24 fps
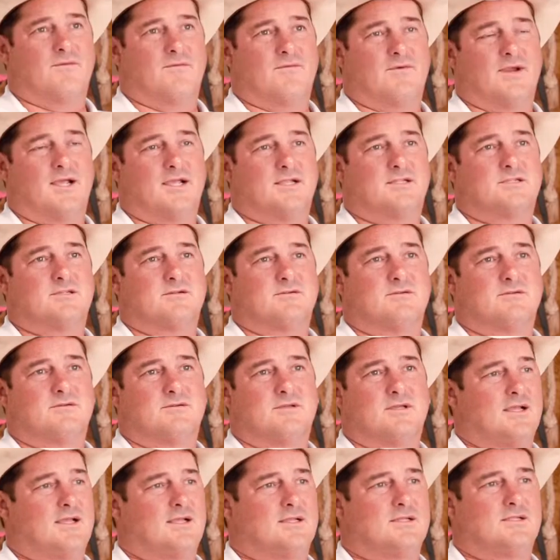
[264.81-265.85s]
Rachel
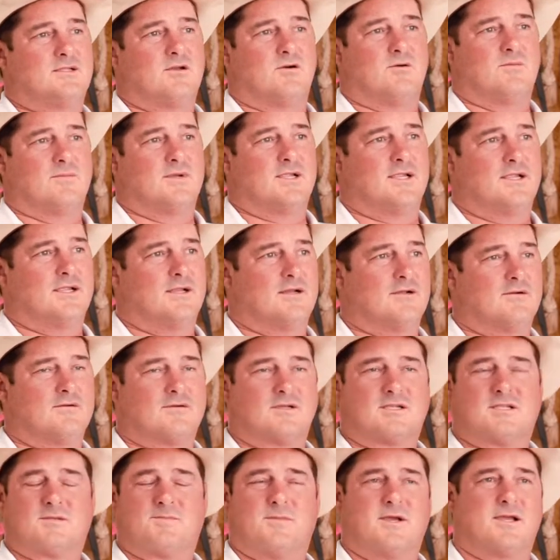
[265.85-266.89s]
had told me,
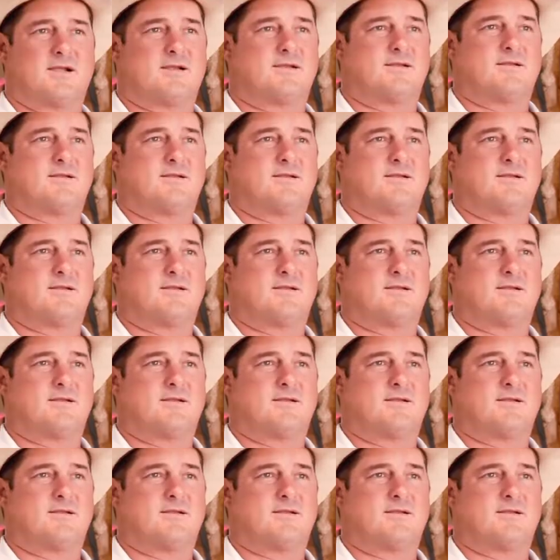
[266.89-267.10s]
expect,